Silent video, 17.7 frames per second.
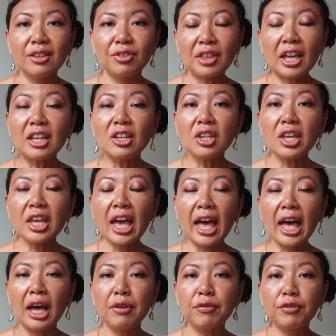Then we
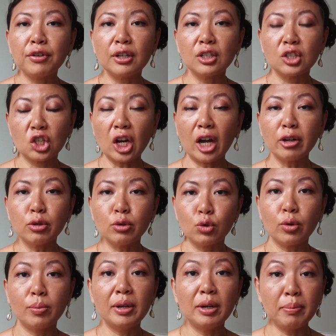have childhood
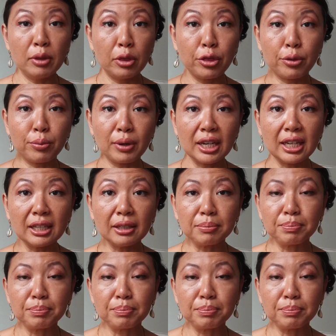trauma number 3,